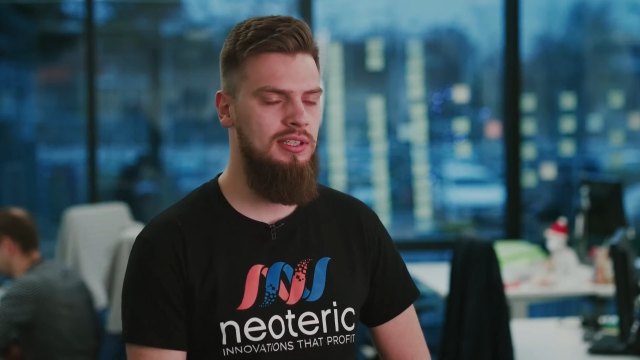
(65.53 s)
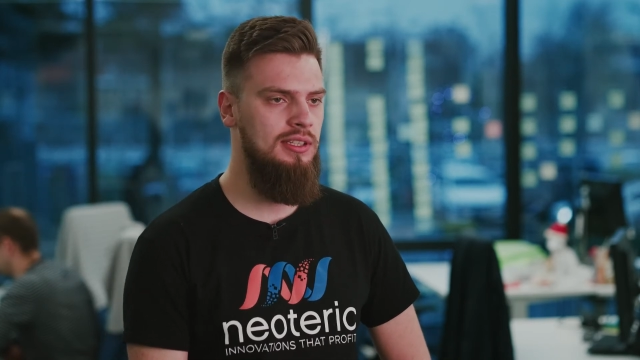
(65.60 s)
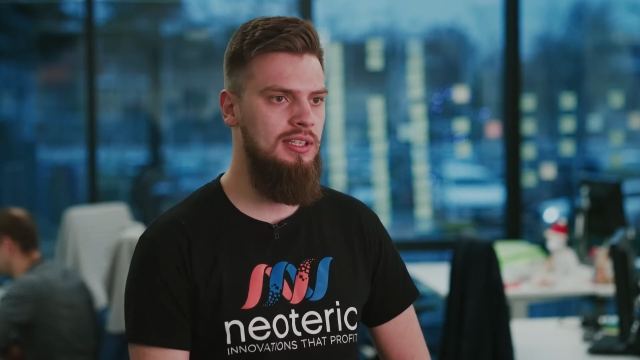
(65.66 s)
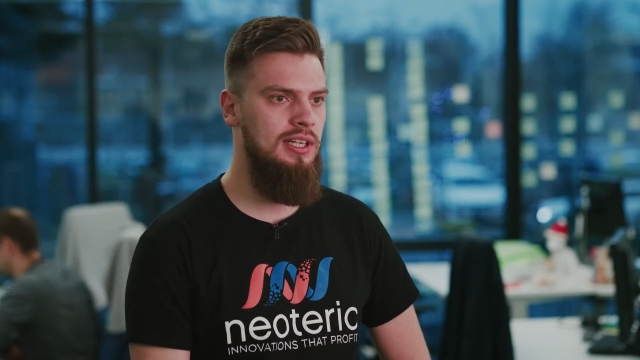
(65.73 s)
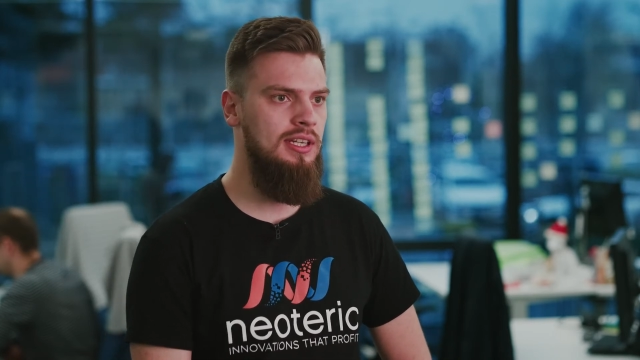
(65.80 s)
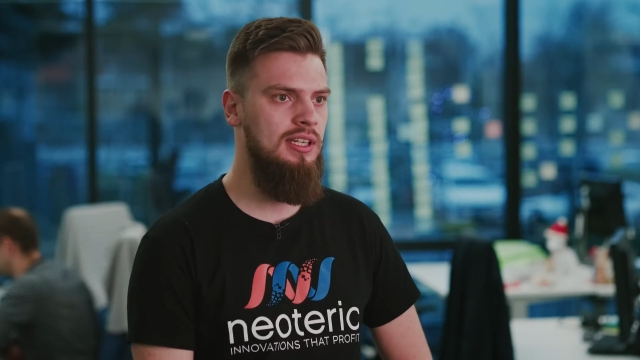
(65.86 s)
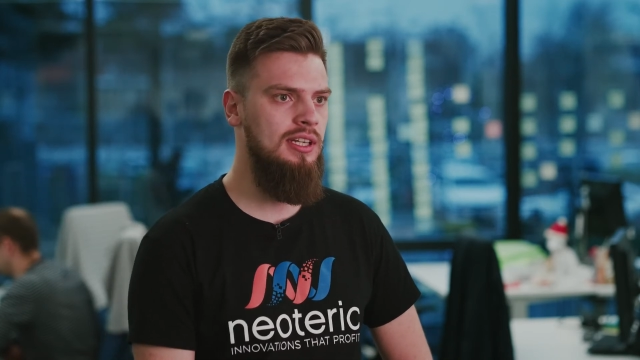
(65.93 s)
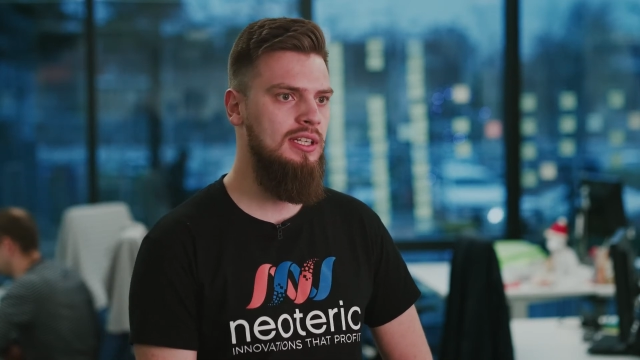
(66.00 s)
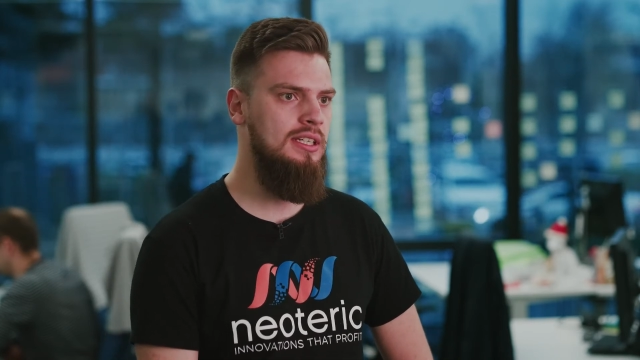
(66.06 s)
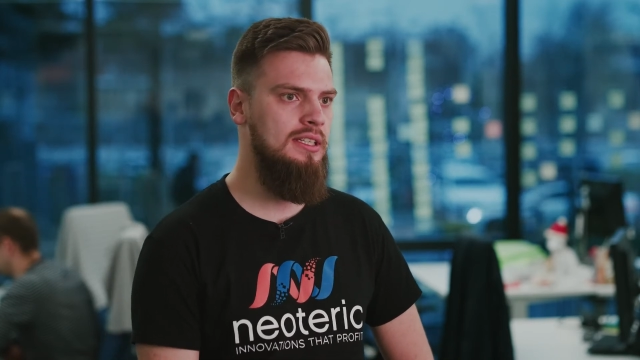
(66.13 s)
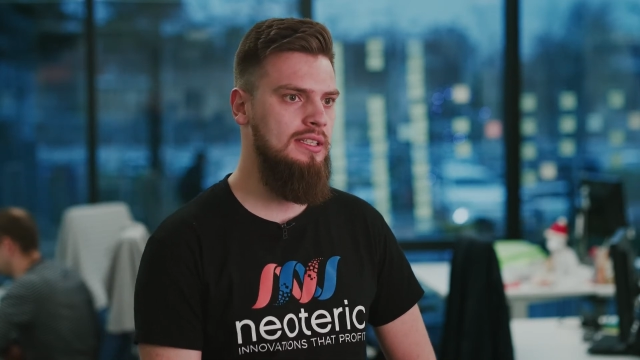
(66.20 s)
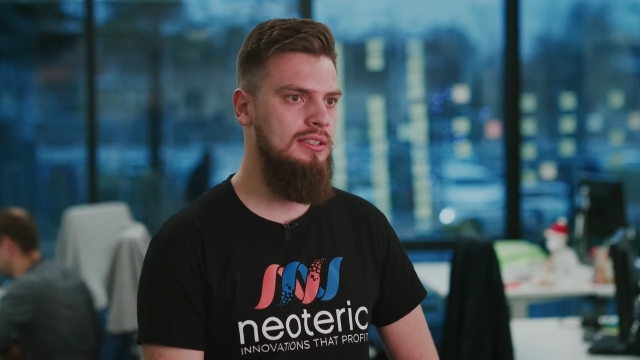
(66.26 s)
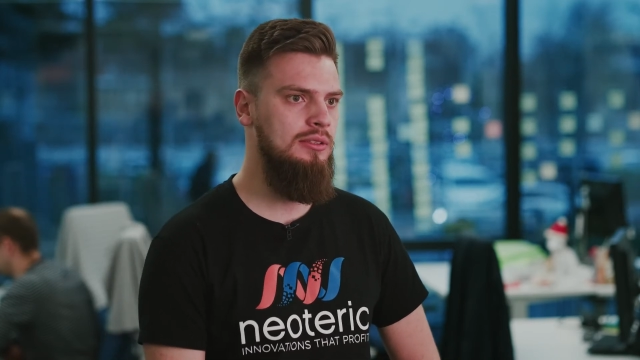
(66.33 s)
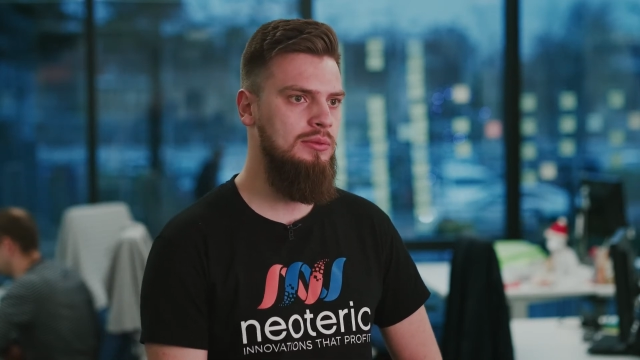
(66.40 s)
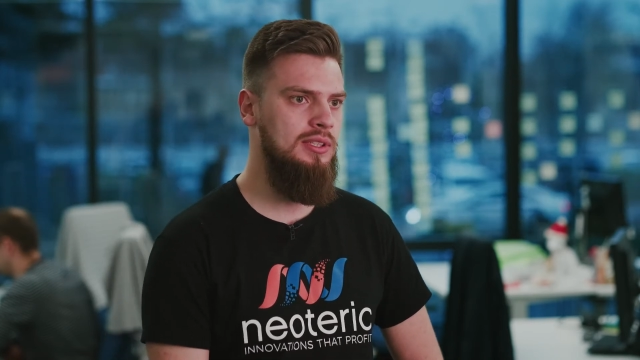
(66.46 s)
data
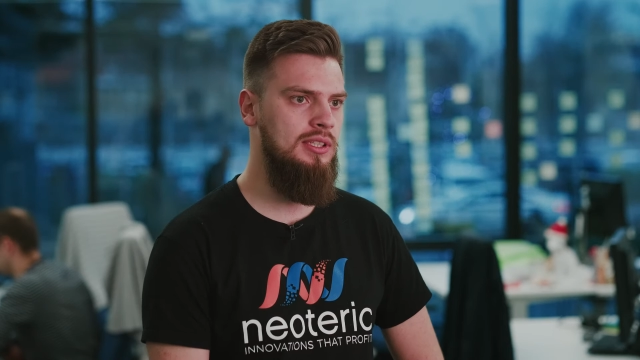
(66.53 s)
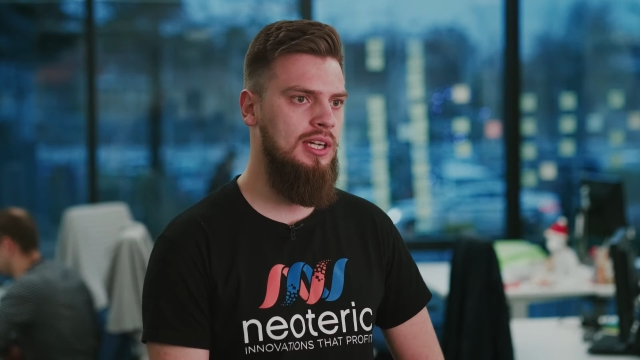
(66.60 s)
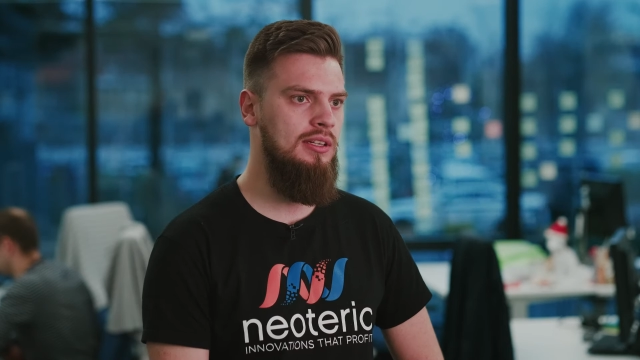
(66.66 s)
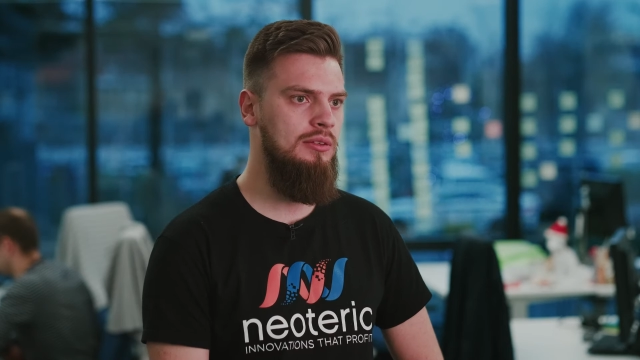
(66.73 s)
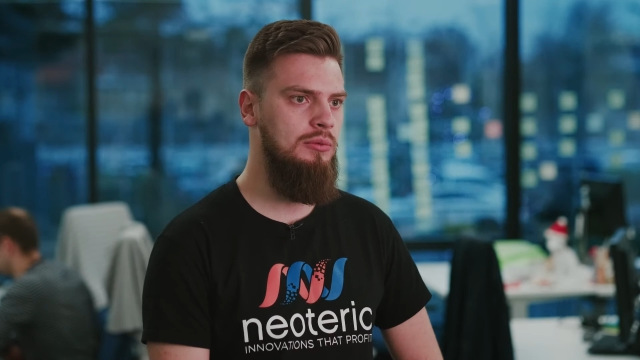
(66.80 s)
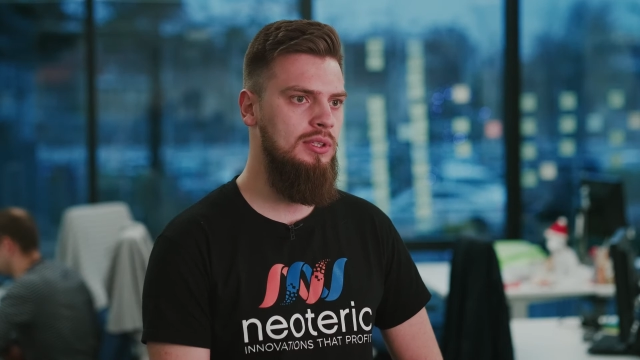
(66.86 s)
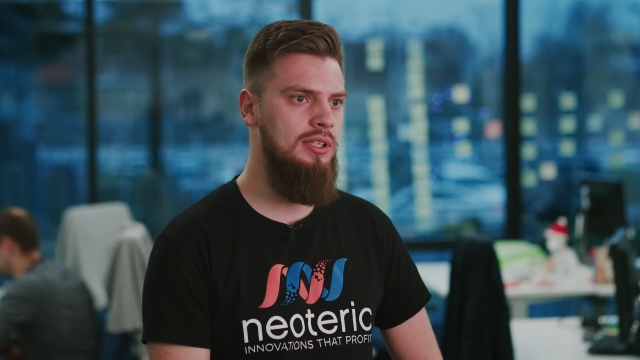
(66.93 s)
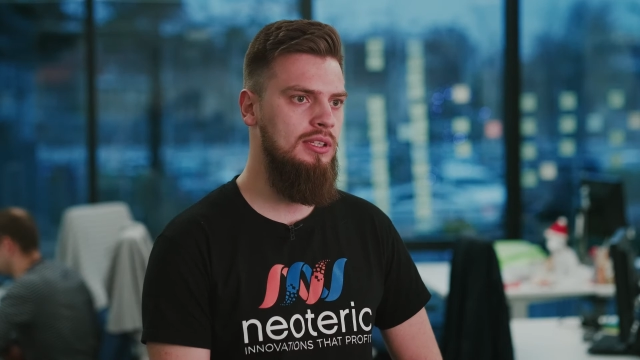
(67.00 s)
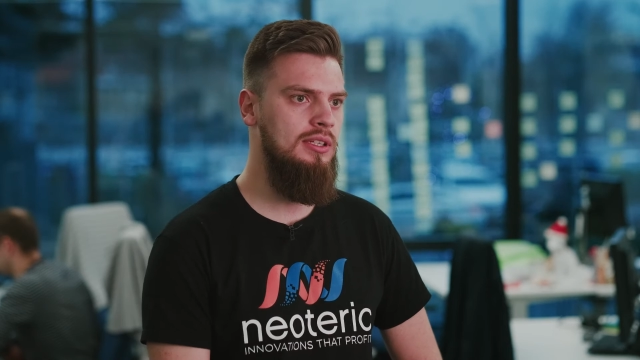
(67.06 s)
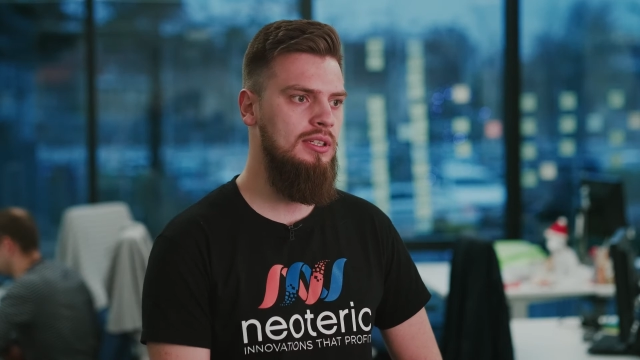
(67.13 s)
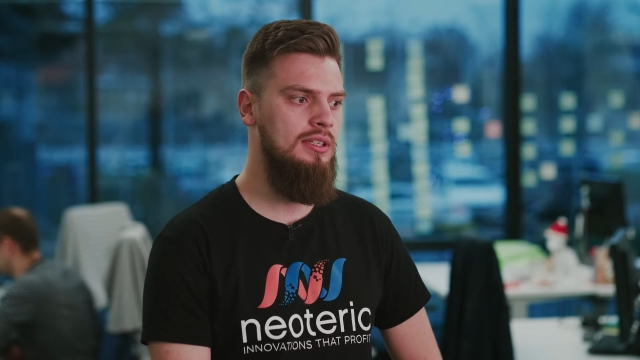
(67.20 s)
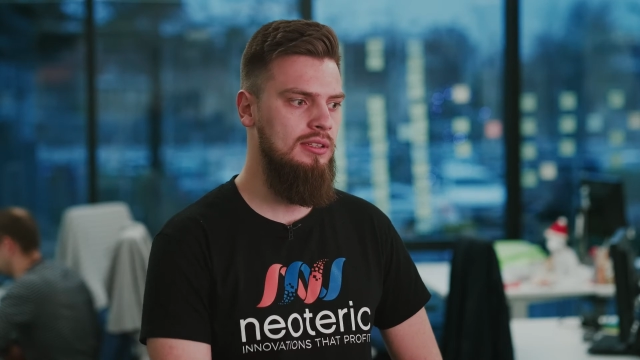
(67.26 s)
and what can we